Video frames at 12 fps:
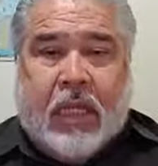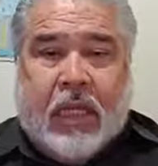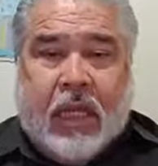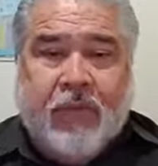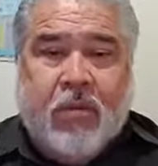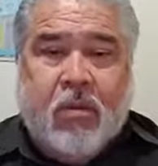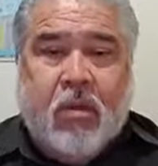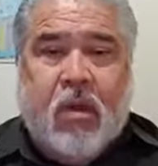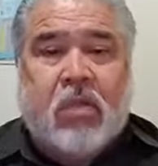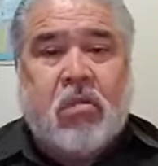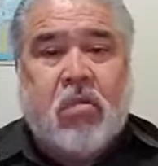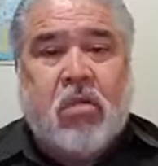everyone
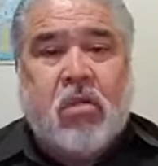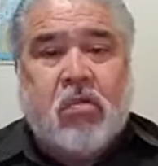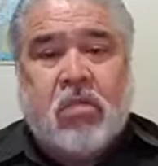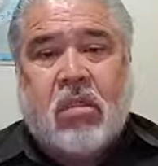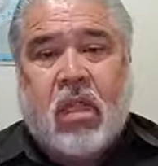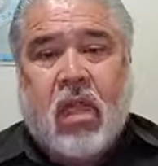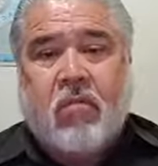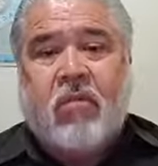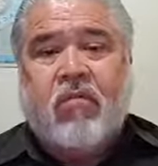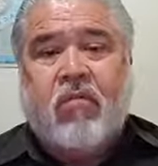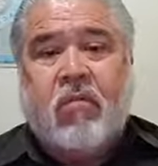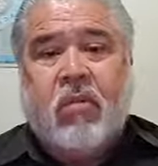is going to stand
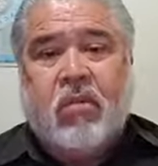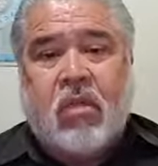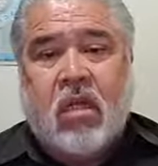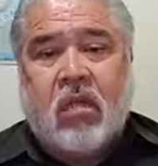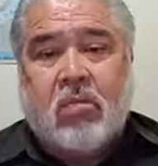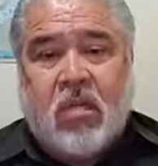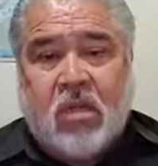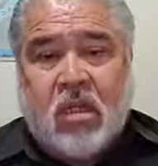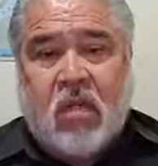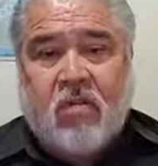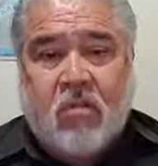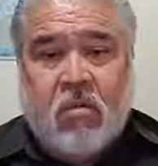before the judgment
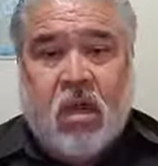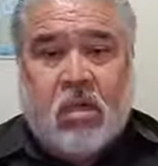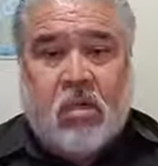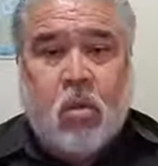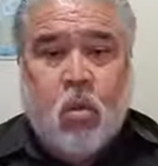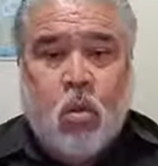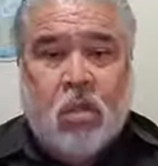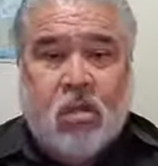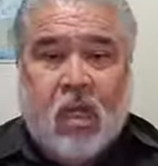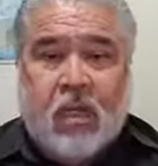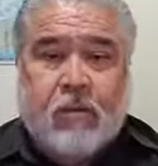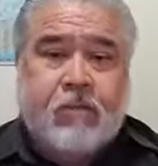seat of Christ one
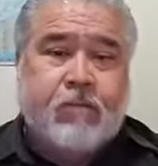day.